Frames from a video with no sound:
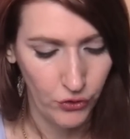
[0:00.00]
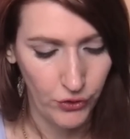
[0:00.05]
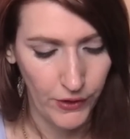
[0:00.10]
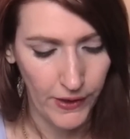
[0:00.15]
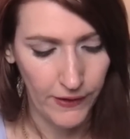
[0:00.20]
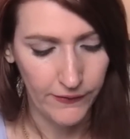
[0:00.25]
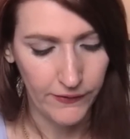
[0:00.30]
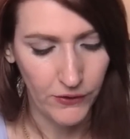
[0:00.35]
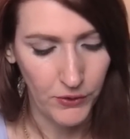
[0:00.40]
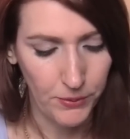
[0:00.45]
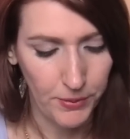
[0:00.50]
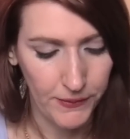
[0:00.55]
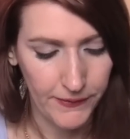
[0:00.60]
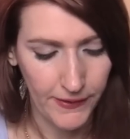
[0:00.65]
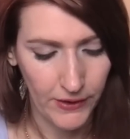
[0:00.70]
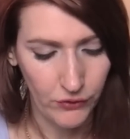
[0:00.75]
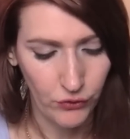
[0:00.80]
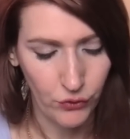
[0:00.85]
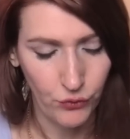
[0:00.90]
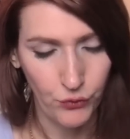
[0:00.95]
is there
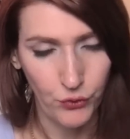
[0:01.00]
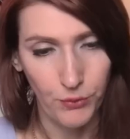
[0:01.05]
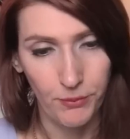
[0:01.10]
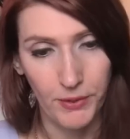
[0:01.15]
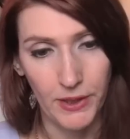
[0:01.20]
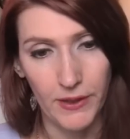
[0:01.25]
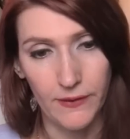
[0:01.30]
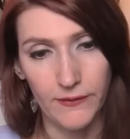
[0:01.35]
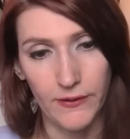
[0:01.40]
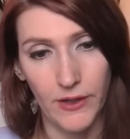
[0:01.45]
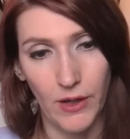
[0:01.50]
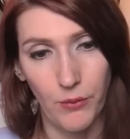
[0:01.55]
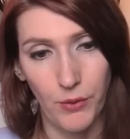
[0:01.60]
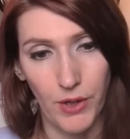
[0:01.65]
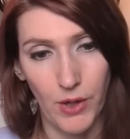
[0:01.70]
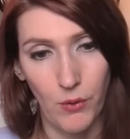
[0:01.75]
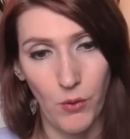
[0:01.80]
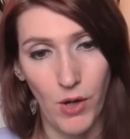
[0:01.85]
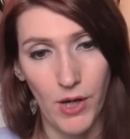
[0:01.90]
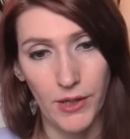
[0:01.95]
potential for me to get what
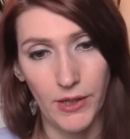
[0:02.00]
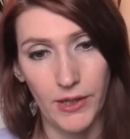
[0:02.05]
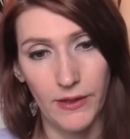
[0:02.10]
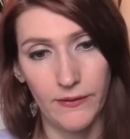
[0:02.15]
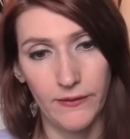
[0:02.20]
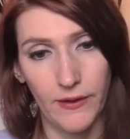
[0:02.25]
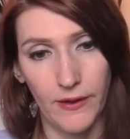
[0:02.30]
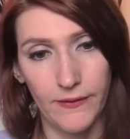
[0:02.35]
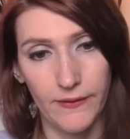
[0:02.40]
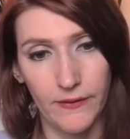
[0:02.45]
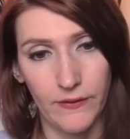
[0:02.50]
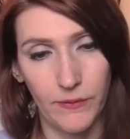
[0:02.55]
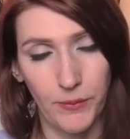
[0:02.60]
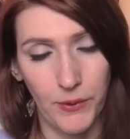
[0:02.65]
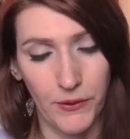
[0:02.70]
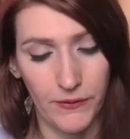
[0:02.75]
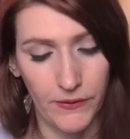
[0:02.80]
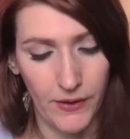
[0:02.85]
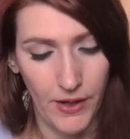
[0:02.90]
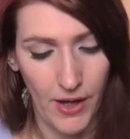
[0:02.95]
I want? And does this
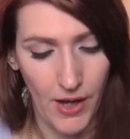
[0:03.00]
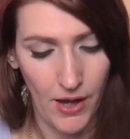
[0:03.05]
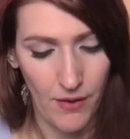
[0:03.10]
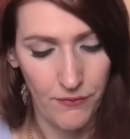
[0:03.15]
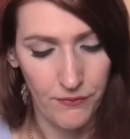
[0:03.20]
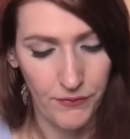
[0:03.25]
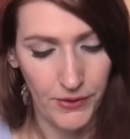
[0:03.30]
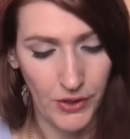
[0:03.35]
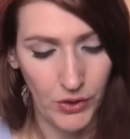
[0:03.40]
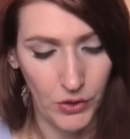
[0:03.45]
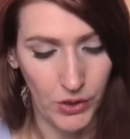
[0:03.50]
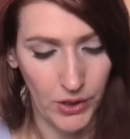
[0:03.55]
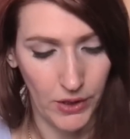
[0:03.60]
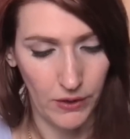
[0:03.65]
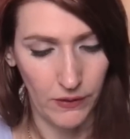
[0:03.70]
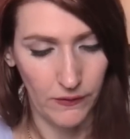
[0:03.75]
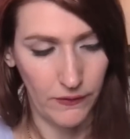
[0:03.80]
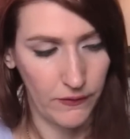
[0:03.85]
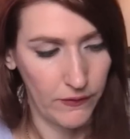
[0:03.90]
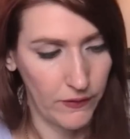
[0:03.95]
person have
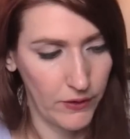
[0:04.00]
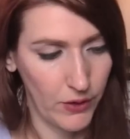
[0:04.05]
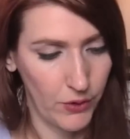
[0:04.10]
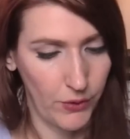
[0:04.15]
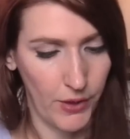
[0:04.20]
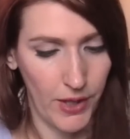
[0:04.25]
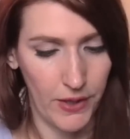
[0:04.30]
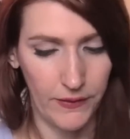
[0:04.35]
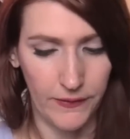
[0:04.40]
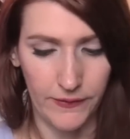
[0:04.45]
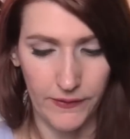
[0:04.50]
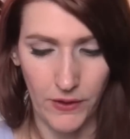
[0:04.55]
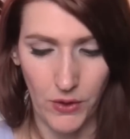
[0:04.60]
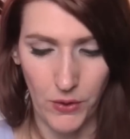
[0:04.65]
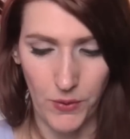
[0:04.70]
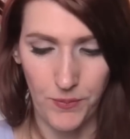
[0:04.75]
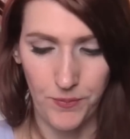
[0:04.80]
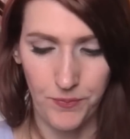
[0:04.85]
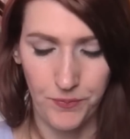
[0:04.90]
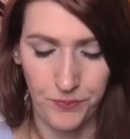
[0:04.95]
feelings? Okay,
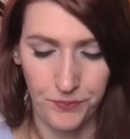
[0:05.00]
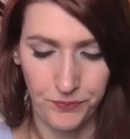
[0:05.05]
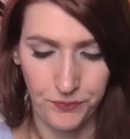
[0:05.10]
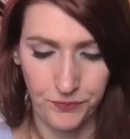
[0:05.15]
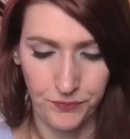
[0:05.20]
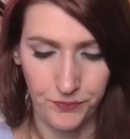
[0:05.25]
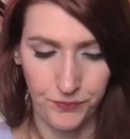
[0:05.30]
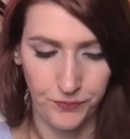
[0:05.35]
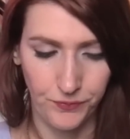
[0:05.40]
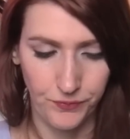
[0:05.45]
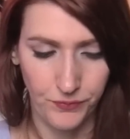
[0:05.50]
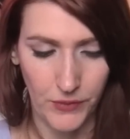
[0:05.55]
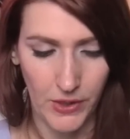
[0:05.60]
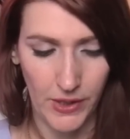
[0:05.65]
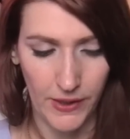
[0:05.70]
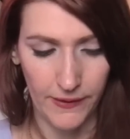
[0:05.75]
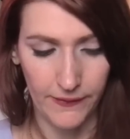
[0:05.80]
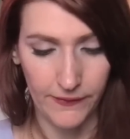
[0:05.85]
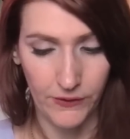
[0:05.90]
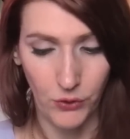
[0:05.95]
so
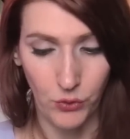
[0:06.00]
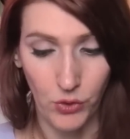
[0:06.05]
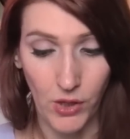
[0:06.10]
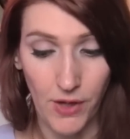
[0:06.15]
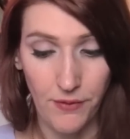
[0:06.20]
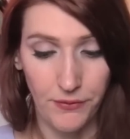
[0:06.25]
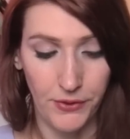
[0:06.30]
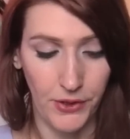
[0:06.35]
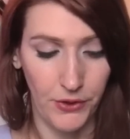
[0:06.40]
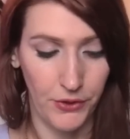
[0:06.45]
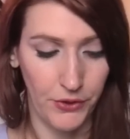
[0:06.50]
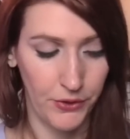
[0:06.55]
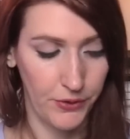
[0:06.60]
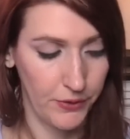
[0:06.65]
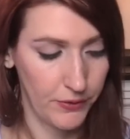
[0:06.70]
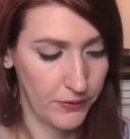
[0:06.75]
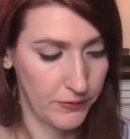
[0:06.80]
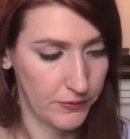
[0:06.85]
is there love here?